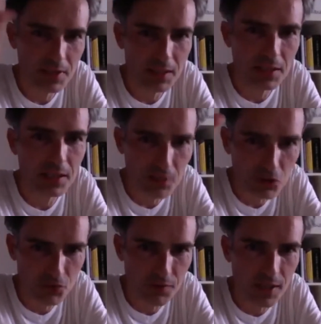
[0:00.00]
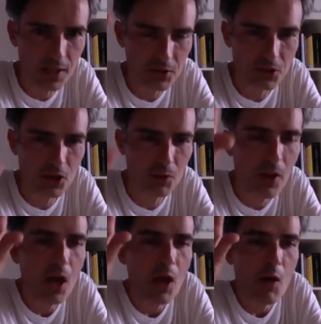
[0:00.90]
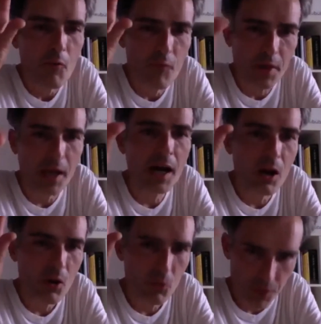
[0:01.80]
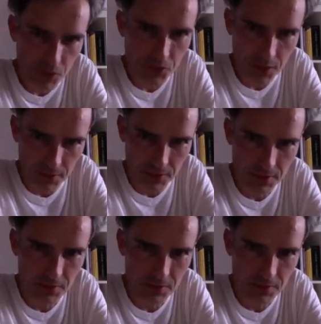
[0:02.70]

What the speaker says: Kladešová at the top, they are originals.